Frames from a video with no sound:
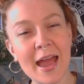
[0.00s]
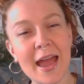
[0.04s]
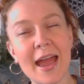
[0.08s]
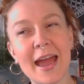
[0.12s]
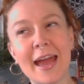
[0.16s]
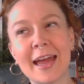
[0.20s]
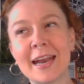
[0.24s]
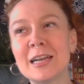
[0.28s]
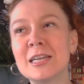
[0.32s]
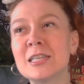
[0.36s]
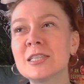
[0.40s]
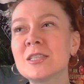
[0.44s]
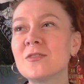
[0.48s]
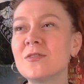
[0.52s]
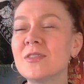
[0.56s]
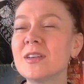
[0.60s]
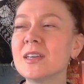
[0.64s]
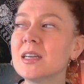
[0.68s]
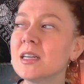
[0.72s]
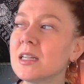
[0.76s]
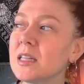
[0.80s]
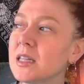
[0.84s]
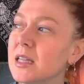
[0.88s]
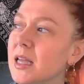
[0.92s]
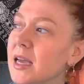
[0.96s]
And I just
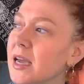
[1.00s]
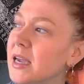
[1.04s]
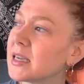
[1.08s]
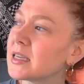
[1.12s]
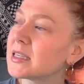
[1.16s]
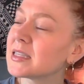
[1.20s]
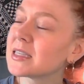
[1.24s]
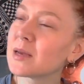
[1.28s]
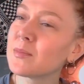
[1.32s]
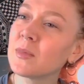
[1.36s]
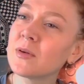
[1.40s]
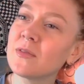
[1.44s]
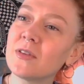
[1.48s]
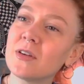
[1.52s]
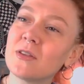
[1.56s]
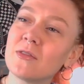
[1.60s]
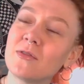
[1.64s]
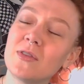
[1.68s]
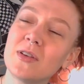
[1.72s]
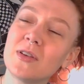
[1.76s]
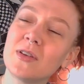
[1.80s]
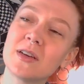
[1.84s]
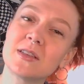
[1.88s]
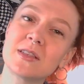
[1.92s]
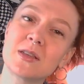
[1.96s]
feel like some of it
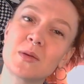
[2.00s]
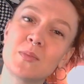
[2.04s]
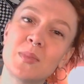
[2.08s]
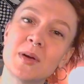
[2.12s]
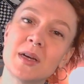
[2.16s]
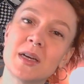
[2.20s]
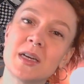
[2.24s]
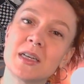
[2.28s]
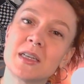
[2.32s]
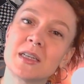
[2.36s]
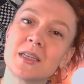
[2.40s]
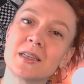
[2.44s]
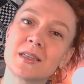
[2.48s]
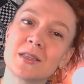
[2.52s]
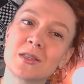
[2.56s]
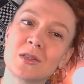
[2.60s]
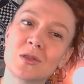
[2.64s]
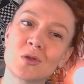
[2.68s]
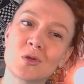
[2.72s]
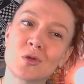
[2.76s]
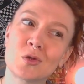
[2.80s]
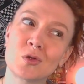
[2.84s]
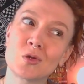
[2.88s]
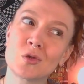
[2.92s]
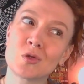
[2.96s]
feels a bit
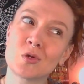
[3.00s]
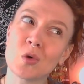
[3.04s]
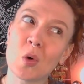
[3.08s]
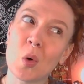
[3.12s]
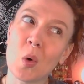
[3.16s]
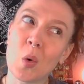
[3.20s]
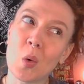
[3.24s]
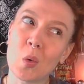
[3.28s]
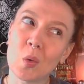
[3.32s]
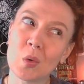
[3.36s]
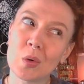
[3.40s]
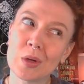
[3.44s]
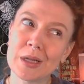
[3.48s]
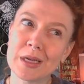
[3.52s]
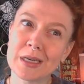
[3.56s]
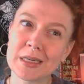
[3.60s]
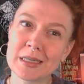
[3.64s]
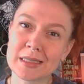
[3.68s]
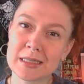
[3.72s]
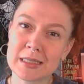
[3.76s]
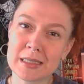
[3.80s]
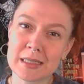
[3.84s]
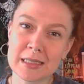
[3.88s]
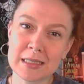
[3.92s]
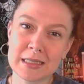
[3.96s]

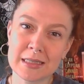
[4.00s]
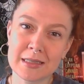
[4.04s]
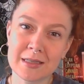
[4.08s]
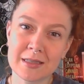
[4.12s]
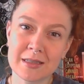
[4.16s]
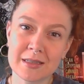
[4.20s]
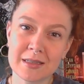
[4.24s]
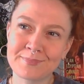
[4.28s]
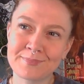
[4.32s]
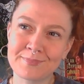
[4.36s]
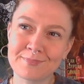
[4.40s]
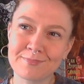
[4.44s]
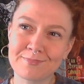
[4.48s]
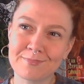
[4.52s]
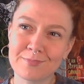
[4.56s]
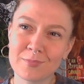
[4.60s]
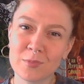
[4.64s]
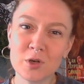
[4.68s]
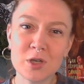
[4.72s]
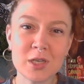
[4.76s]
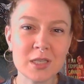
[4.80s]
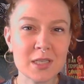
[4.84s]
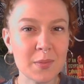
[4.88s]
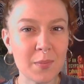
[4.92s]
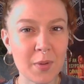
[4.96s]
soulless,
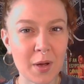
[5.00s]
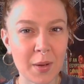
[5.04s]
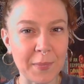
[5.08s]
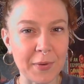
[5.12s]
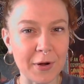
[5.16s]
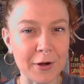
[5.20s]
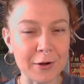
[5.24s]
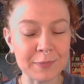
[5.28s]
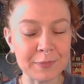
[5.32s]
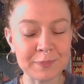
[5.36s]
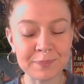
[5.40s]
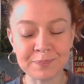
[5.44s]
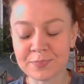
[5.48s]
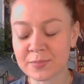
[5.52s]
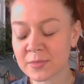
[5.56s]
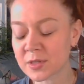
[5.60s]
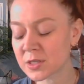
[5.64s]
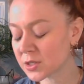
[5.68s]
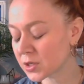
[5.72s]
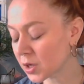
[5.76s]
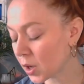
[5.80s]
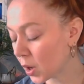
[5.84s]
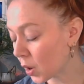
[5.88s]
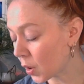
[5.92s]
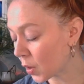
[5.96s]
which is a bummer.
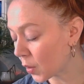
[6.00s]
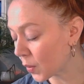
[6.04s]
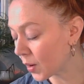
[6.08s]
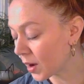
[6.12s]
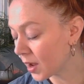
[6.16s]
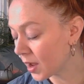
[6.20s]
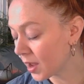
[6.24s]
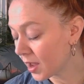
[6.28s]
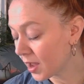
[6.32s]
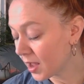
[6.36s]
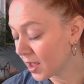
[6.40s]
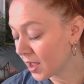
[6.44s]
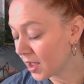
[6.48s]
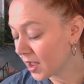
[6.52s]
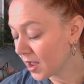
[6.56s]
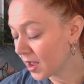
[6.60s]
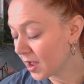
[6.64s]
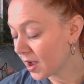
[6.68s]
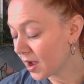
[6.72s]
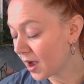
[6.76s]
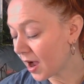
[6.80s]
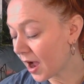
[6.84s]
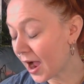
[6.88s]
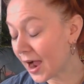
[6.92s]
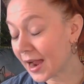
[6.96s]
So
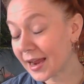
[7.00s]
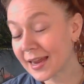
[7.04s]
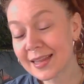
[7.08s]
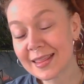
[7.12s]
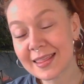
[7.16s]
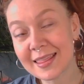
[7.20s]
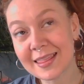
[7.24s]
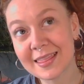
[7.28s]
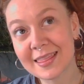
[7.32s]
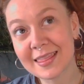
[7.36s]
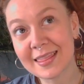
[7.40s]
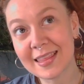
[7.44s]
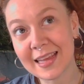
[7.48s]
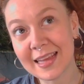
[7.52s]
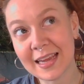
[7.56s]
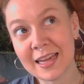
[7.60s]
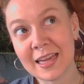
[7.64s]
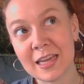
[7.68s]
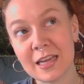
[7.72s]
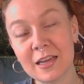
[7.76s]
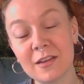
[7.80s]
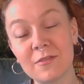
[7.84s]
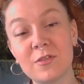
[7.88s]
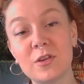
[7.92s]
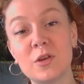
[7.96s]
I
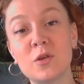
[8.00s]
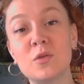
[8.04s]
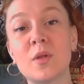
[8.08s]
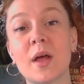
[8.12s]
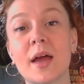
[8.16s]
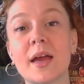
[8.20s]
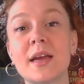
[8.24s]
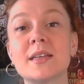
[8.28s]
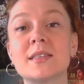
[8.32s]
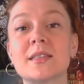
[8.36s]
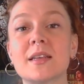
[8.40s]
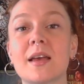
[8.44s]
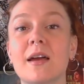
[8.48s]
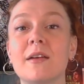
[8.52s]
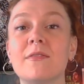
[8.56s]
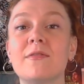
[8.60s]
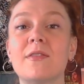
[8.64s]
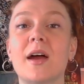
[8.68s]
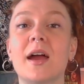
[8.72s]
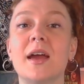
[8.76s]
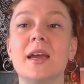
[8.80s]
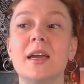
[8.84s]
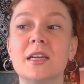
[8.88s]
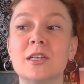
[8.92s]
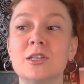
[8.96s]
think if you like
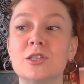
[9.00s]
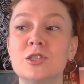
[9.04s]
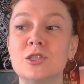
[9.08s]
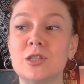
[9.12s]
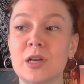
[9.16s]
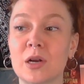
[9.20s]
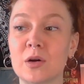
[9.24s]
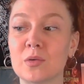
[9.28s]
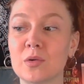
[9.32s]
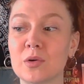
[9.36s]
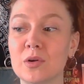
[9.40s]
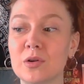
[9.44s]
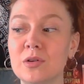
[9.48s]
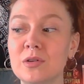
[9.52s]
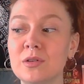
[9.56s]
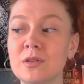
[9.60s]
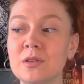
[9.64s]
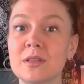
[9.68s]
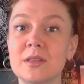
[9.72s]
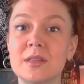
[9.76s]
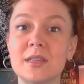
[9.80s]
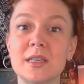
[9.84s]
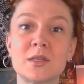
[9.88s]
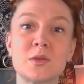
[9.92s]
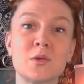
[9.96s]
sci-fi in general,
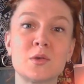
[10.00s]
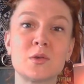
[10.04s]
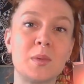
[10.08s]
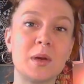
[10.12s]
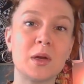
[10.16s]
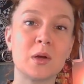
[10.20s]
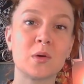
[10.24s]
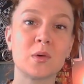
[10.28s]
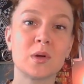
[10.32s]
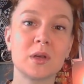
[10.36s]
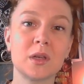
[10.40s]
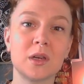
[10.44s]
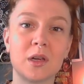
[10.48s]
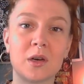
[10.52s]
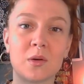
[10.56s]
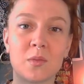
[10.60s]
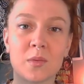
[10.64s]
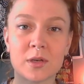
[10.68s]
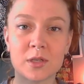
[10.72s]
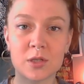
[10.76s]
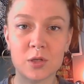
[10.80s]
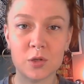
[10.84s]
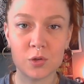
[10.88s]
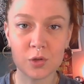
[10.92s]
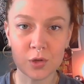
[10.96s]
this would be a really good
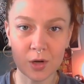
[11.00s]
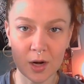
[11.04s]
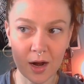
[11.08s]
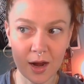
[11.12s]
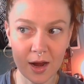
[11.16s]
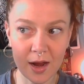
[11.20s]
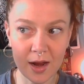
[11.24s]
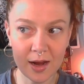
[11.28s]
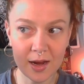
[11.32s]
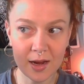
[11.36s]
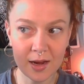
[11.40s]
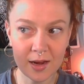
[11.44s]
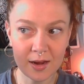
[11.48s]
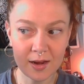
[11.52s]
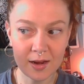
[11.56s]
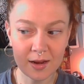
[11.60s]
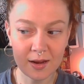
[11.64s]
one to try.